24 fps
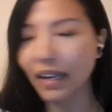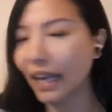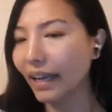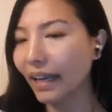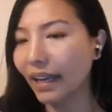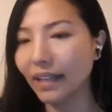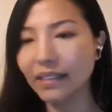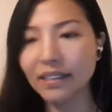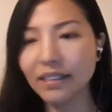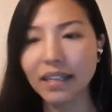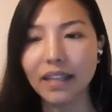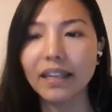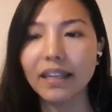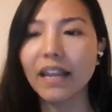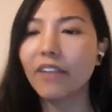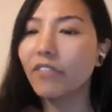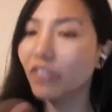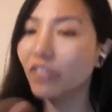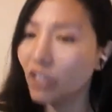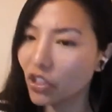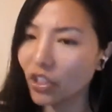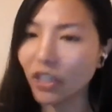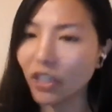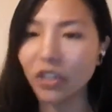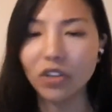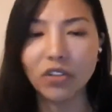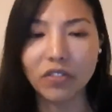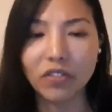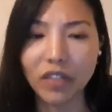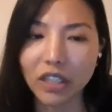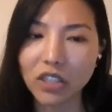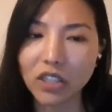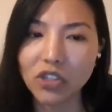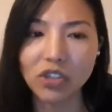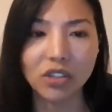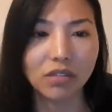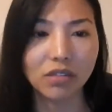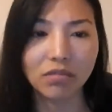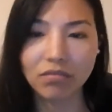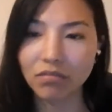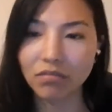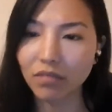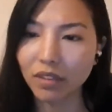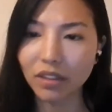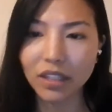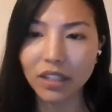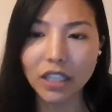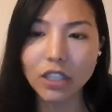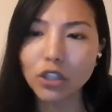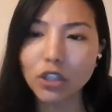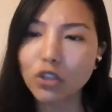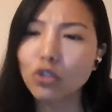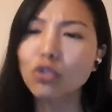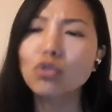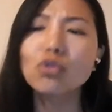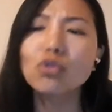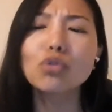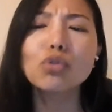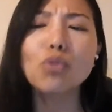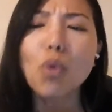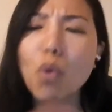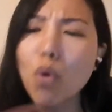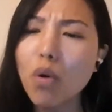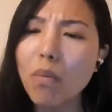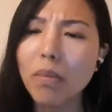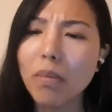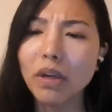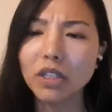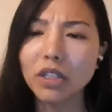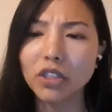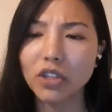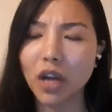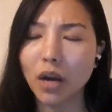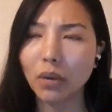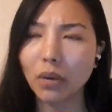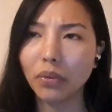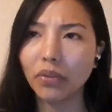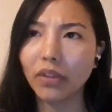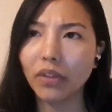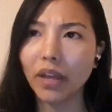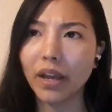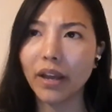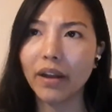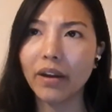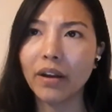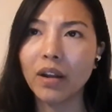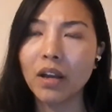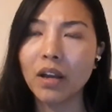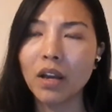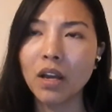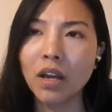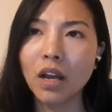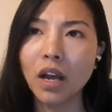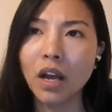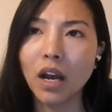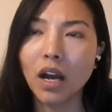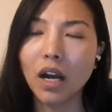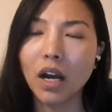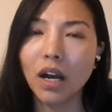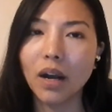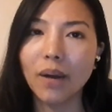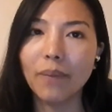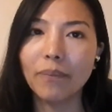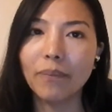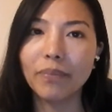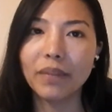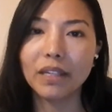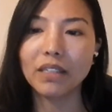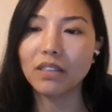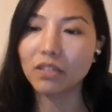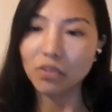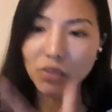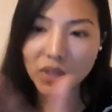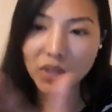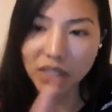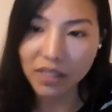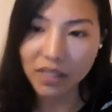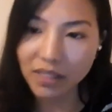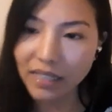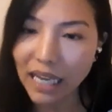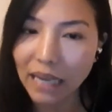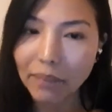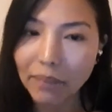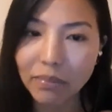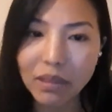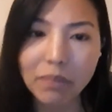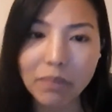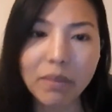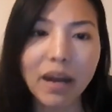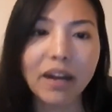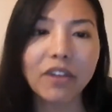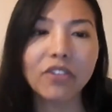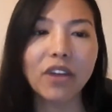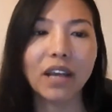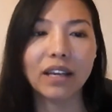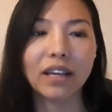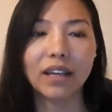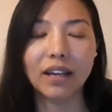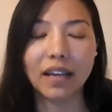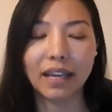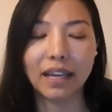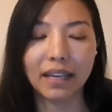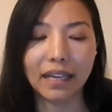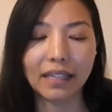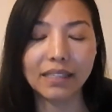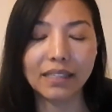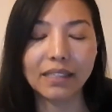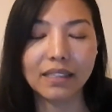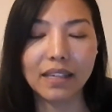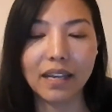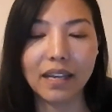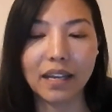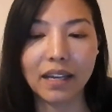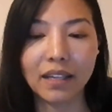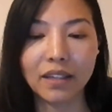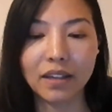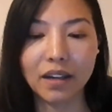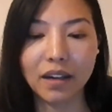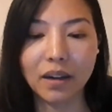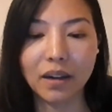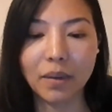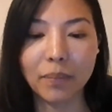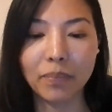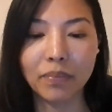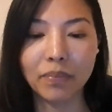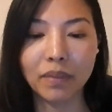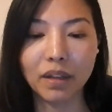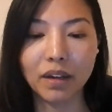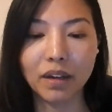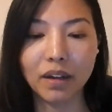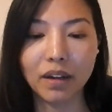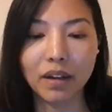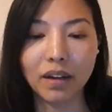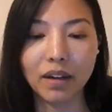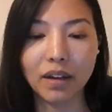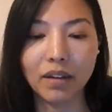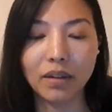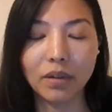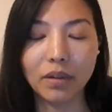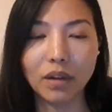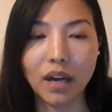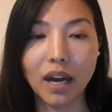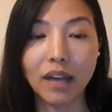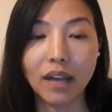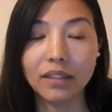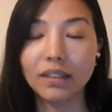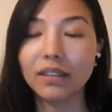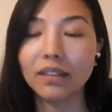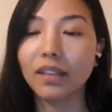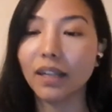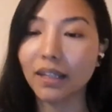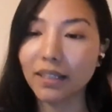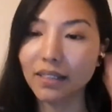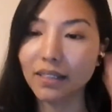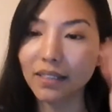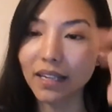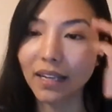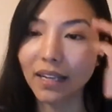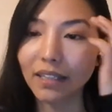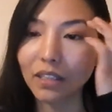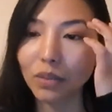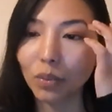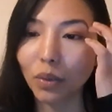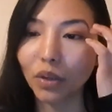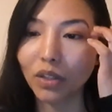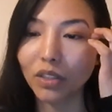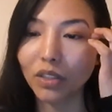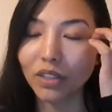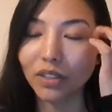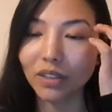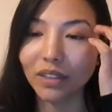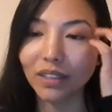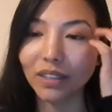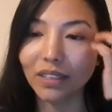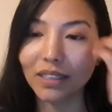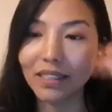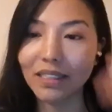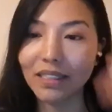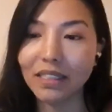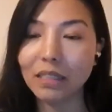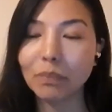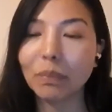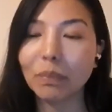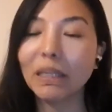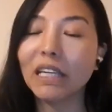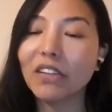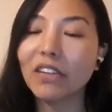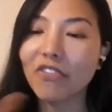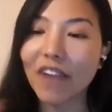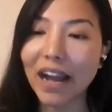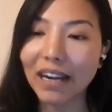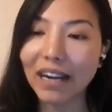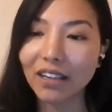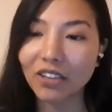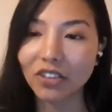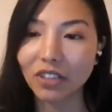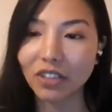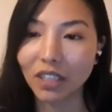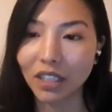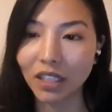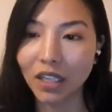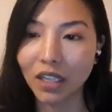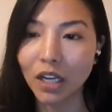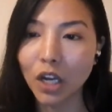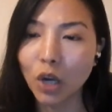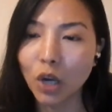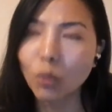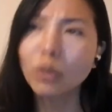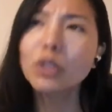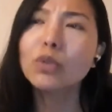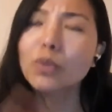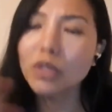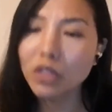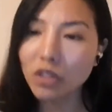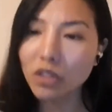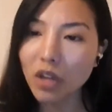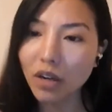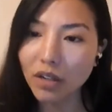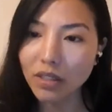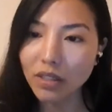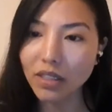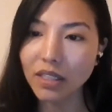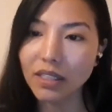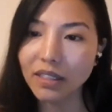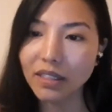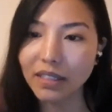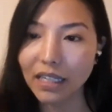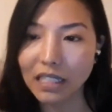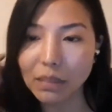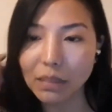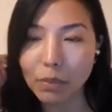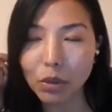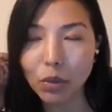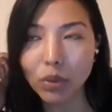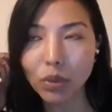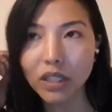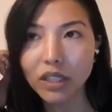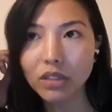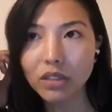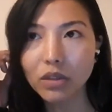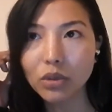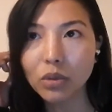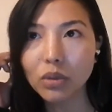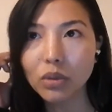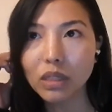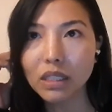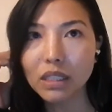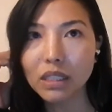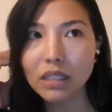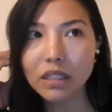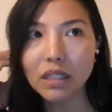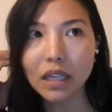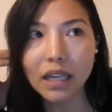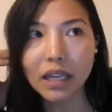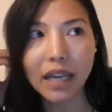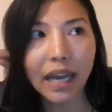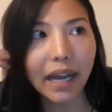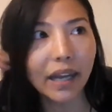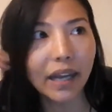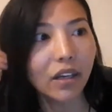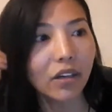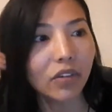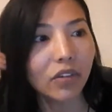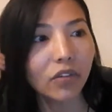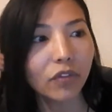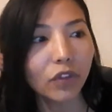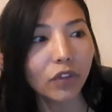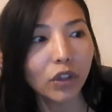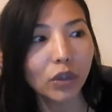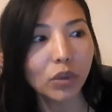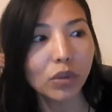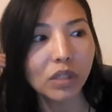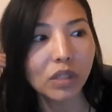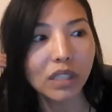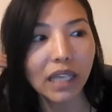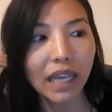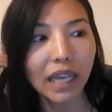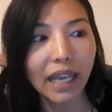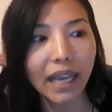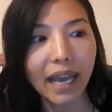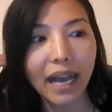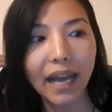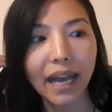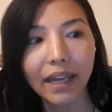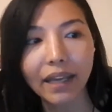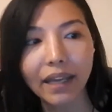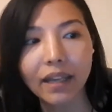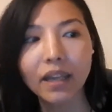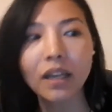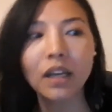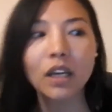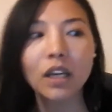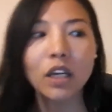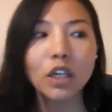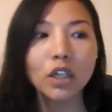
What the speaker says: like I said, leveraging innovation. There's so much out there. There's real-time demand tracking, like I said. Adidas has worked on this speed factory, which was not a success. But what they do is they kind of use AI